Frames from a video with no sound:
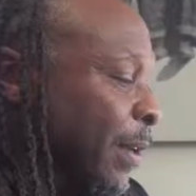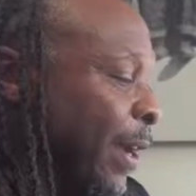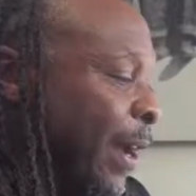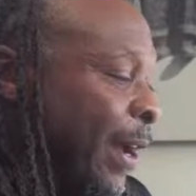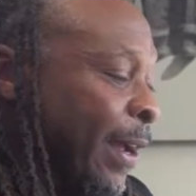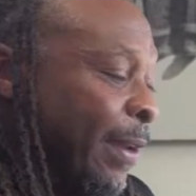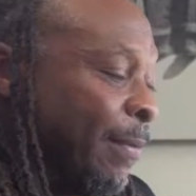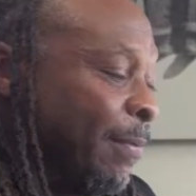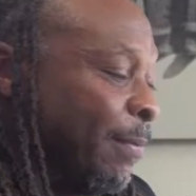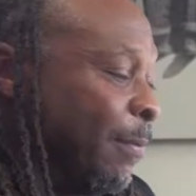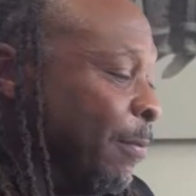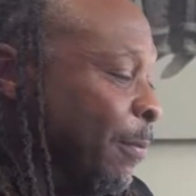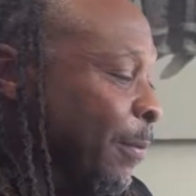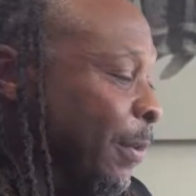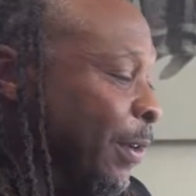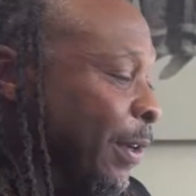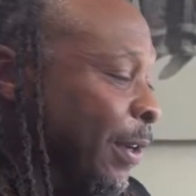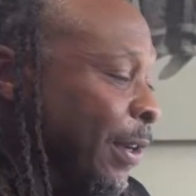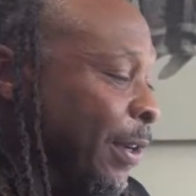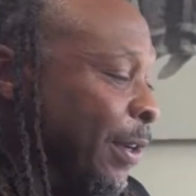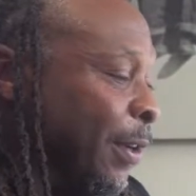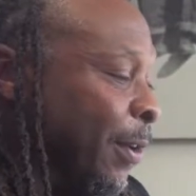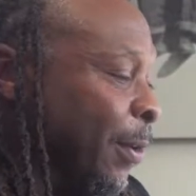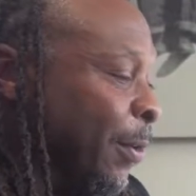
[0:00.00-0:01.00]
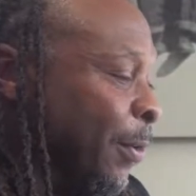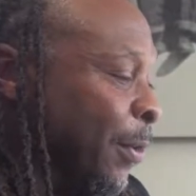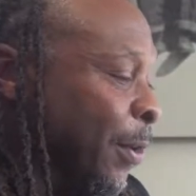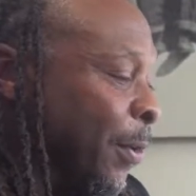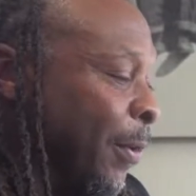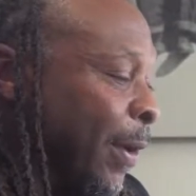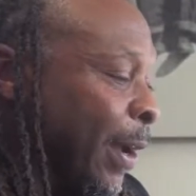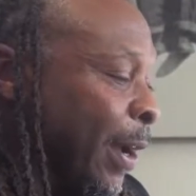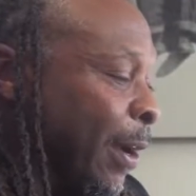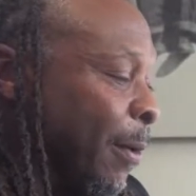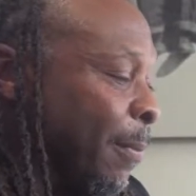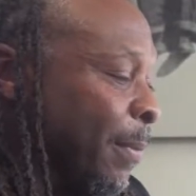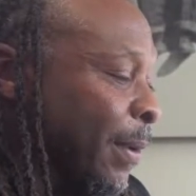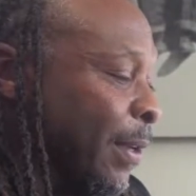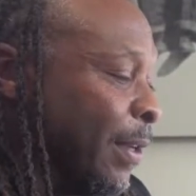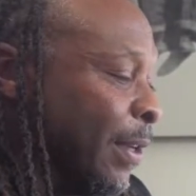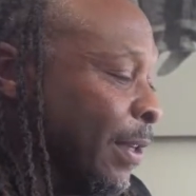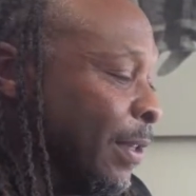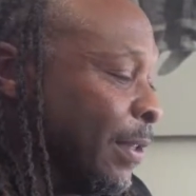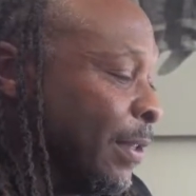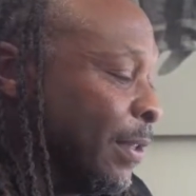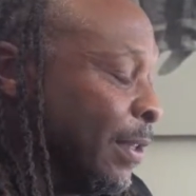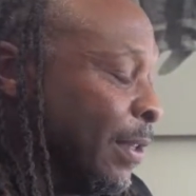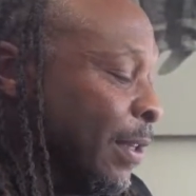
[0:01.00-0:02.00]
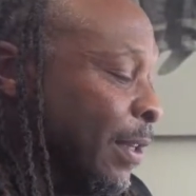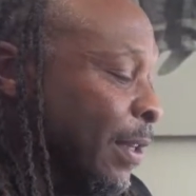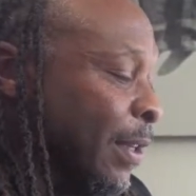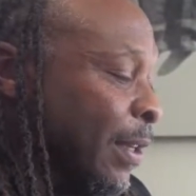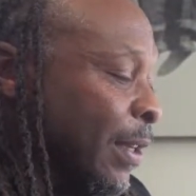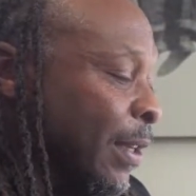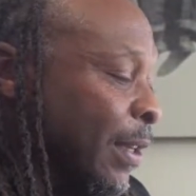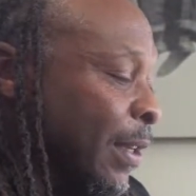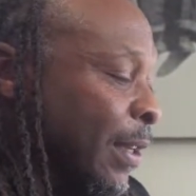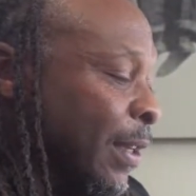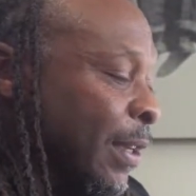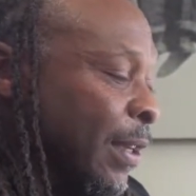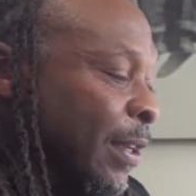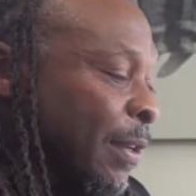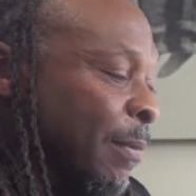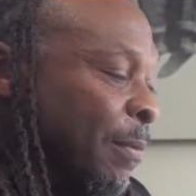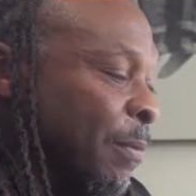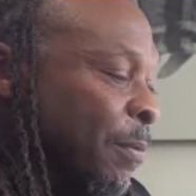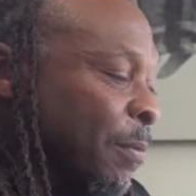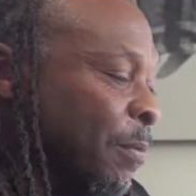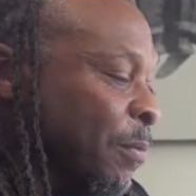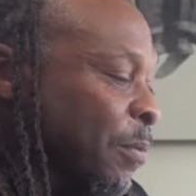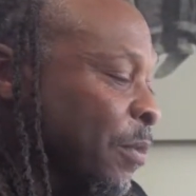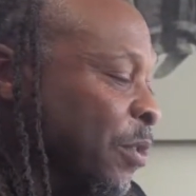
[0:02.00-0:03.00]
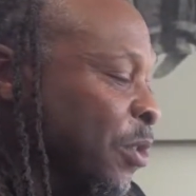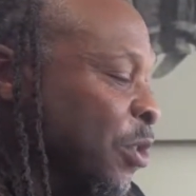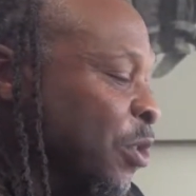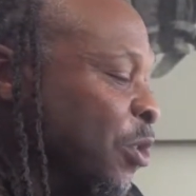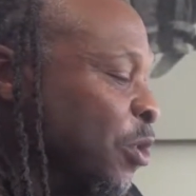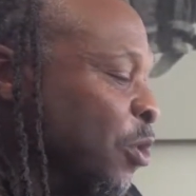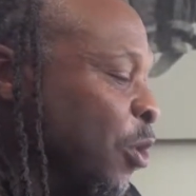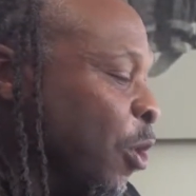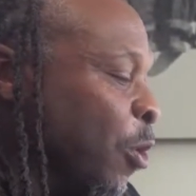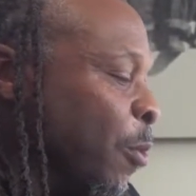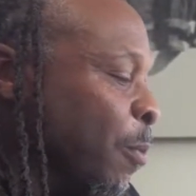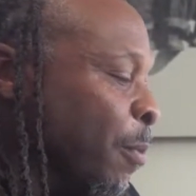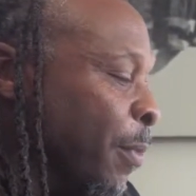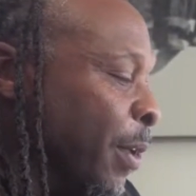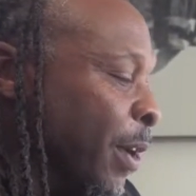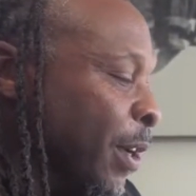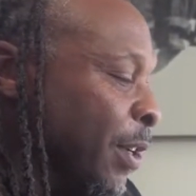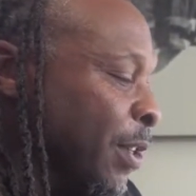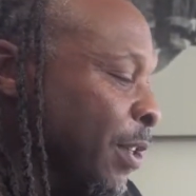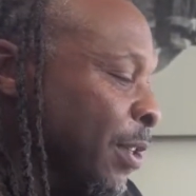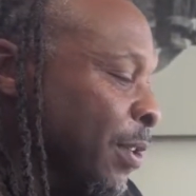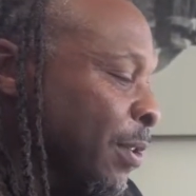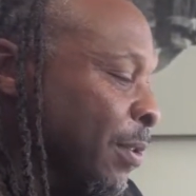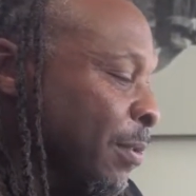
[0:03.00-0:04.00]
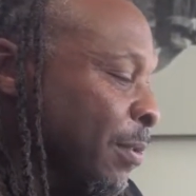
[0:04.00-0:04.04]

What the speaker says: I really don't know how, because so much